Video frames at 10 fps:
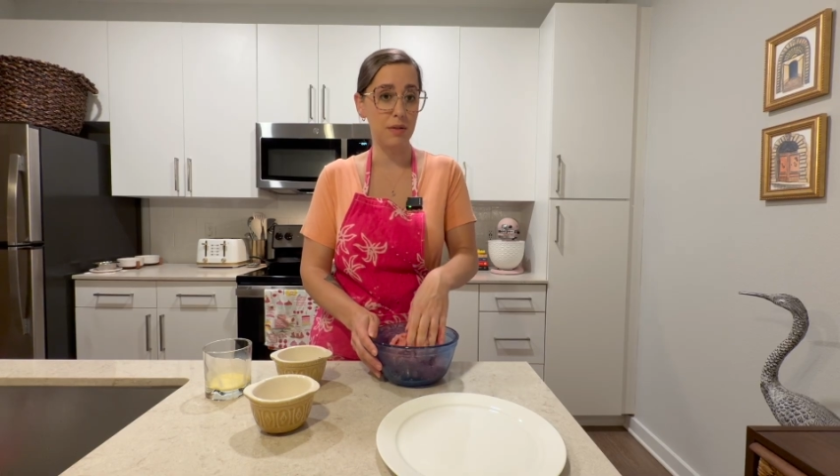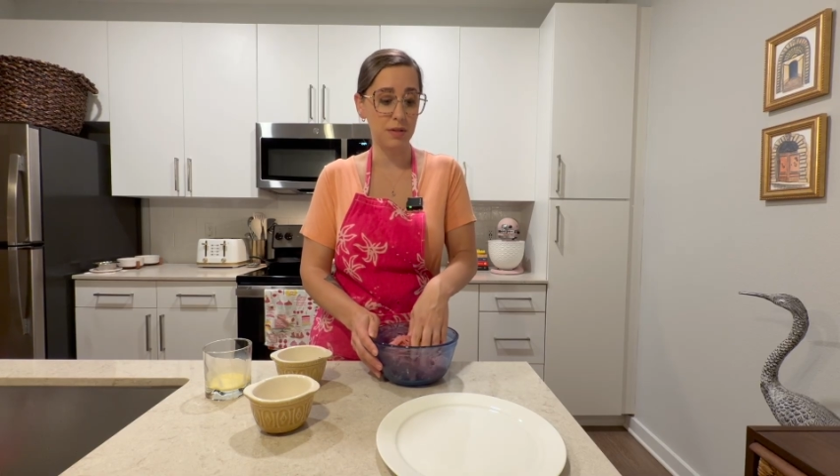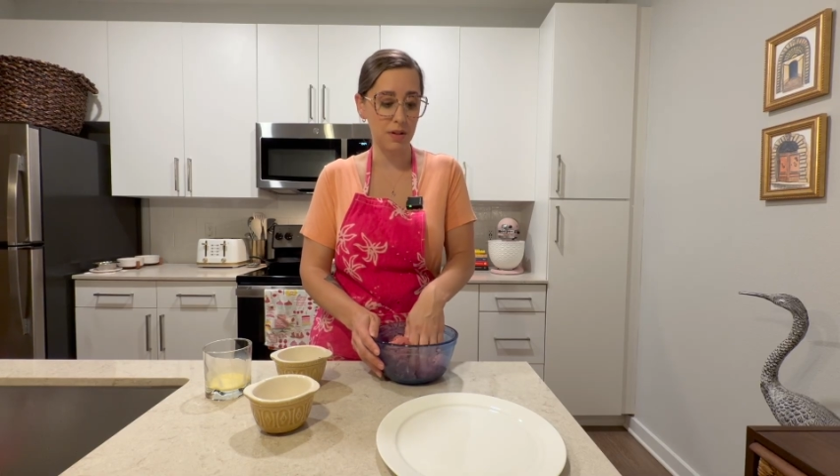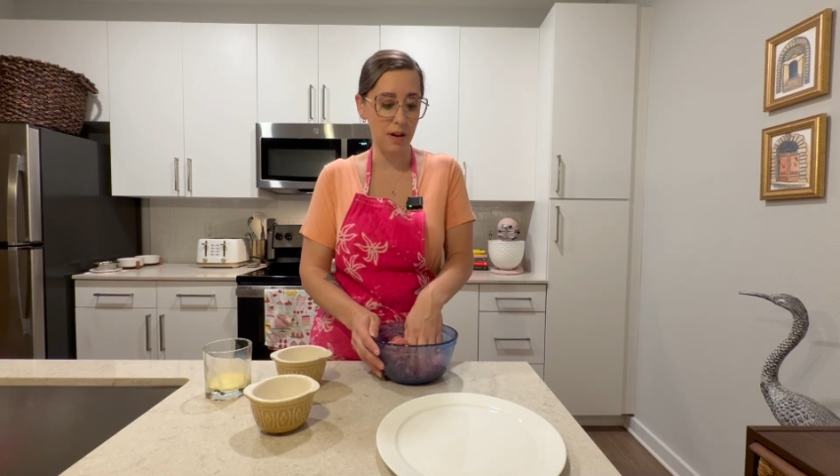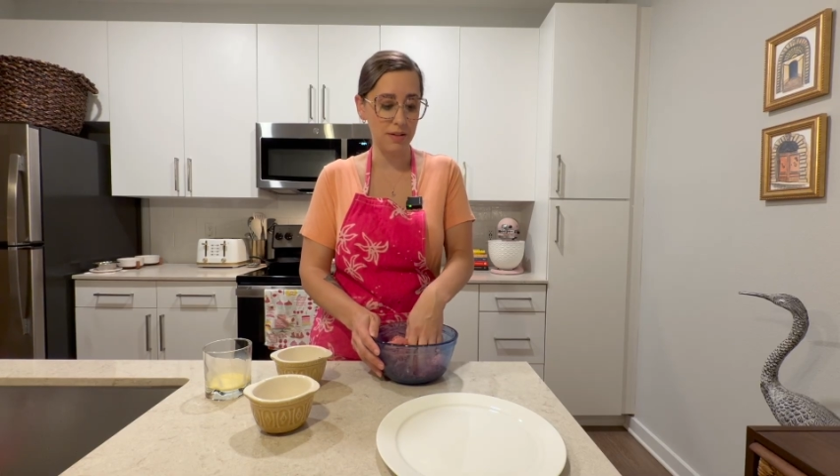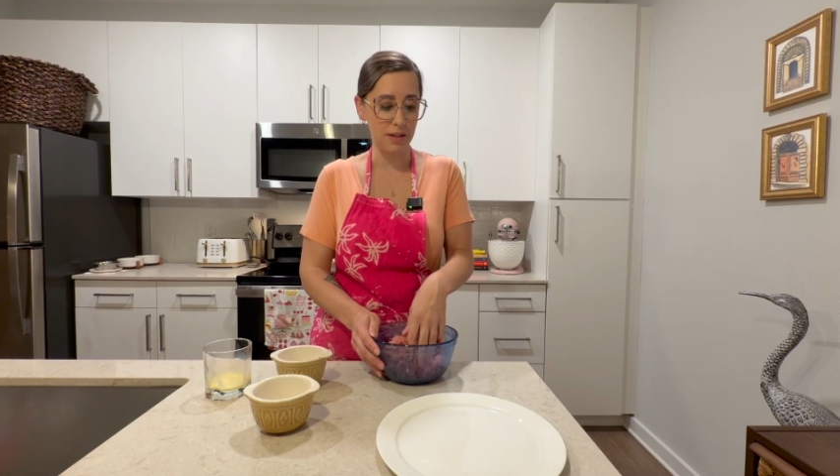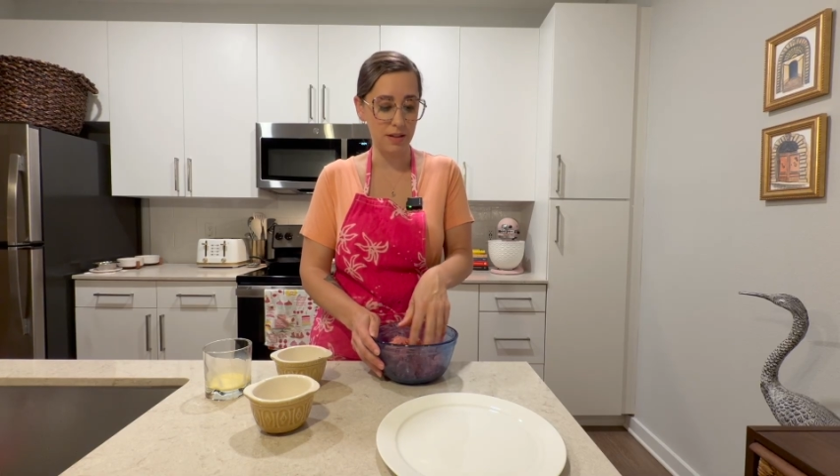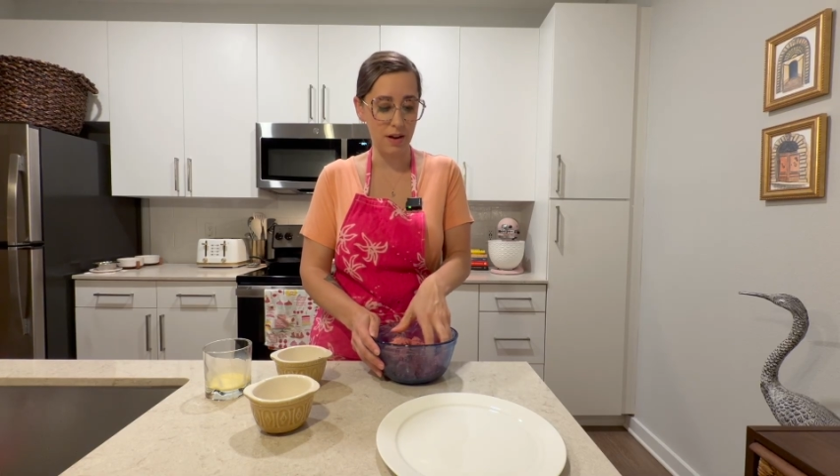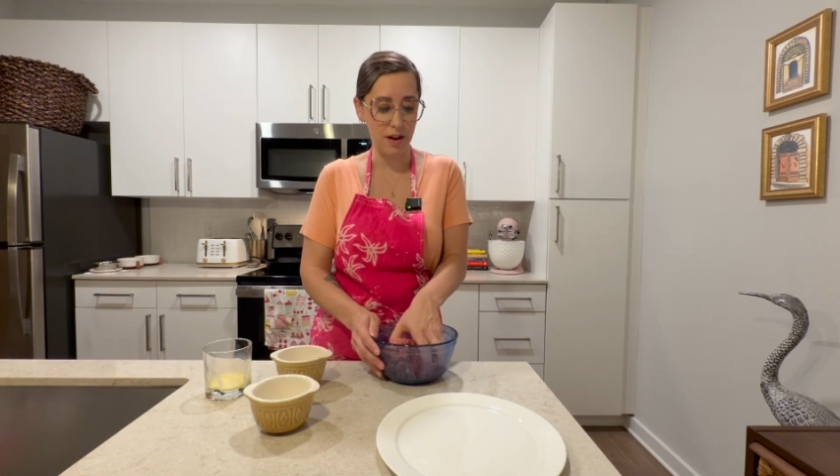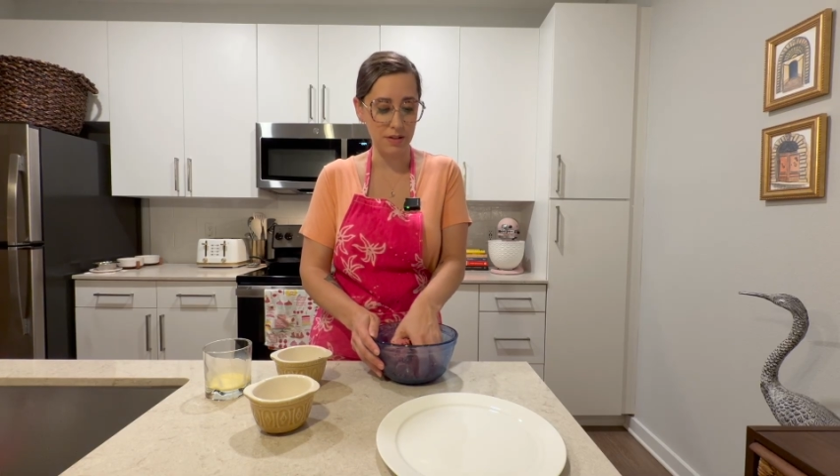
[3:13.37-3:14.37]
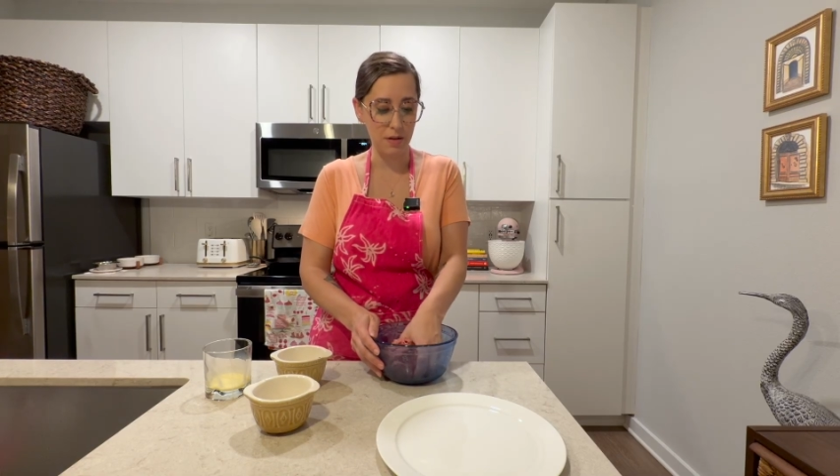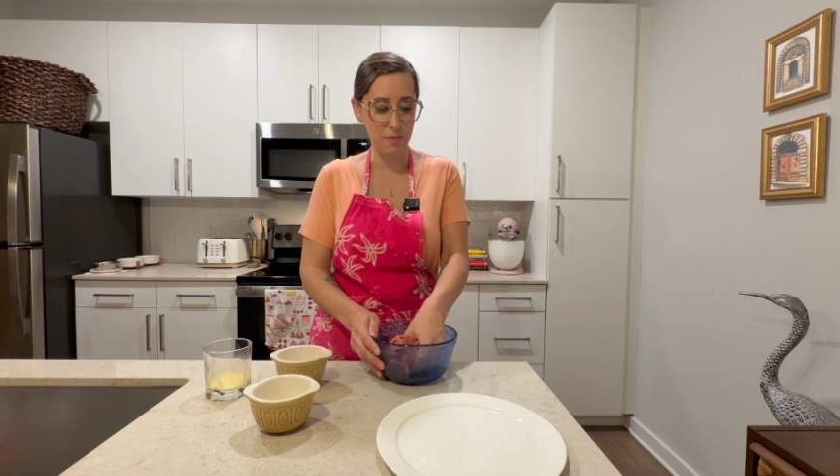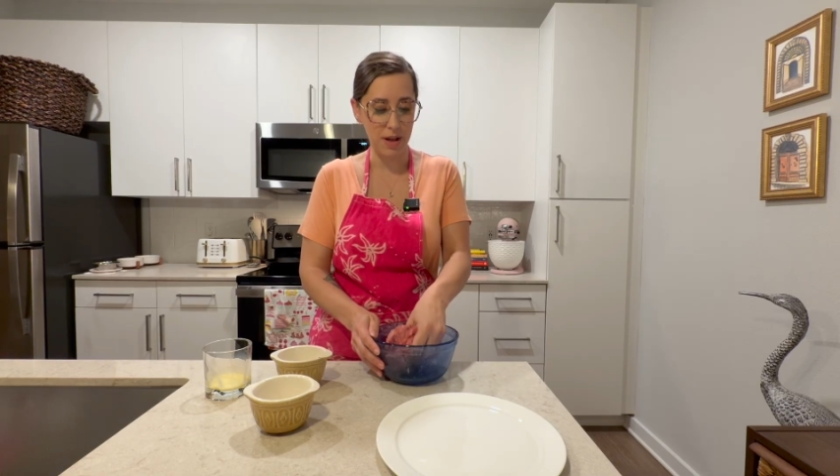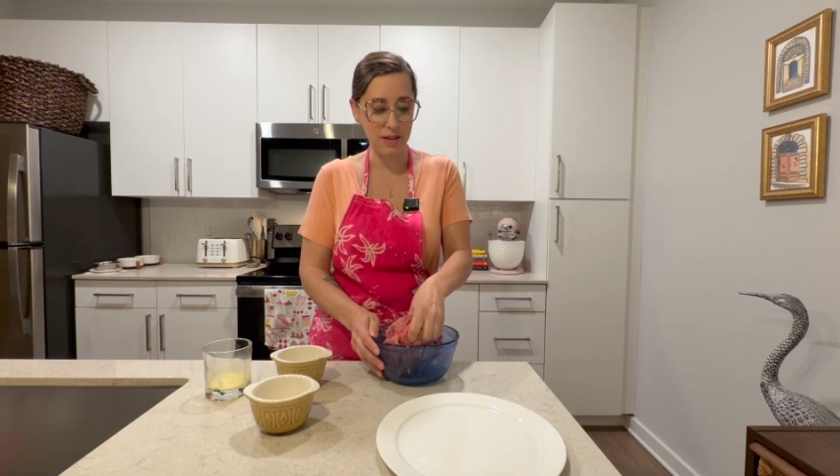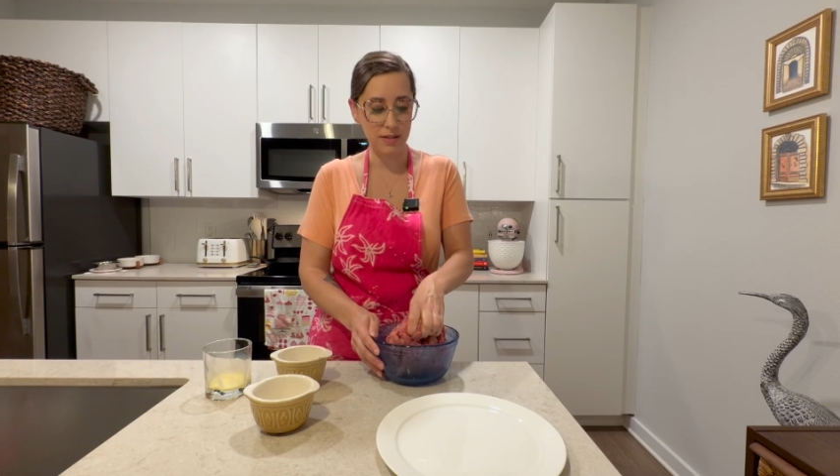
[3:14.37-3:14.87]
sauce in there as our
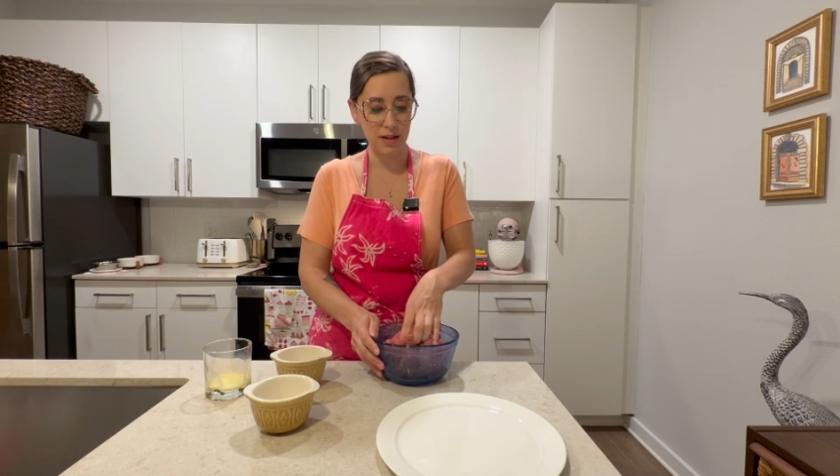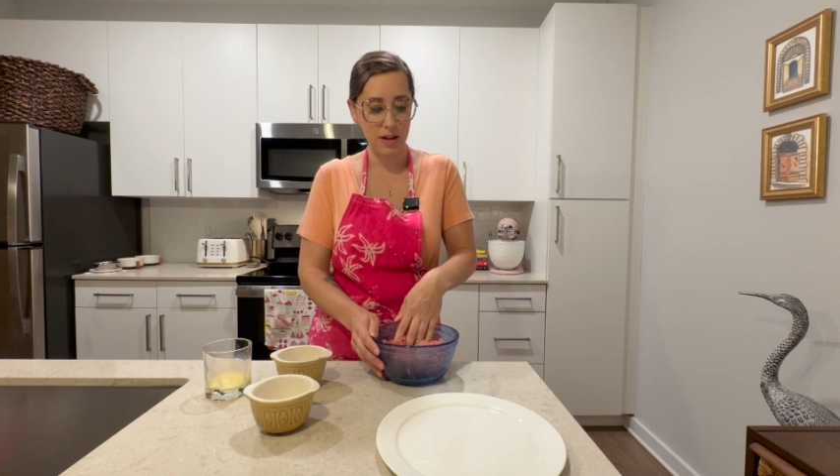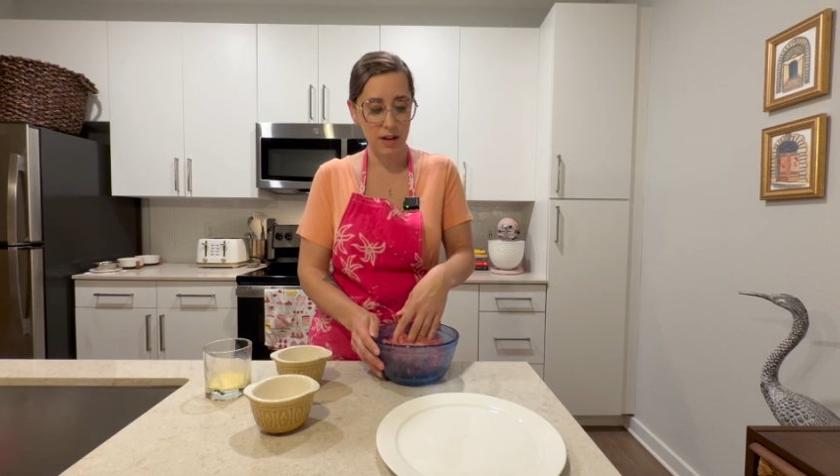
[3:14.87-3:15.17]
base.